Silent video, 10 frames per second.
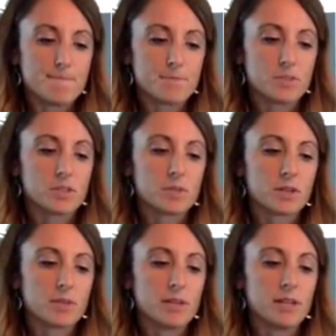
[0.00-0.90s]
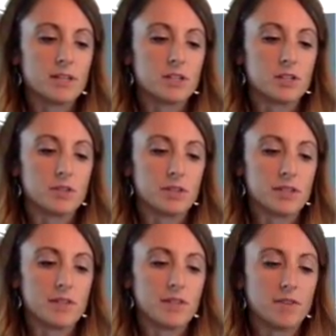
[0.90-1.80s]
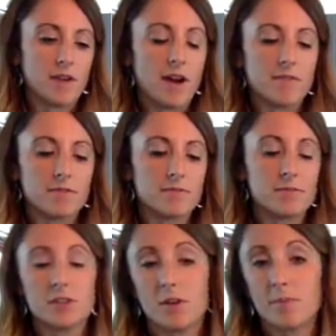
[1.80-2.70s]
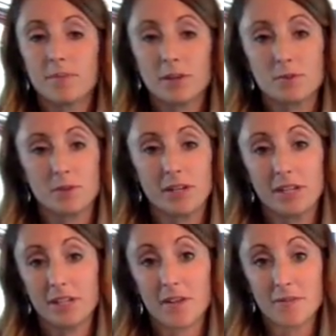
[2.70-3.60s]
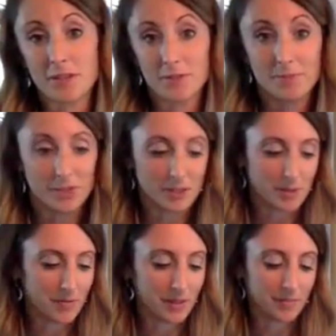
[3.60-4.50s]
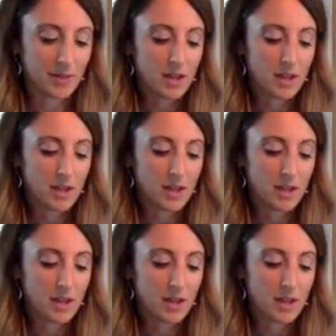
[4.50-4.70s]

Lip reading: so this one can be heated to 375. So that's what we're heating the oven to. So that's perfect.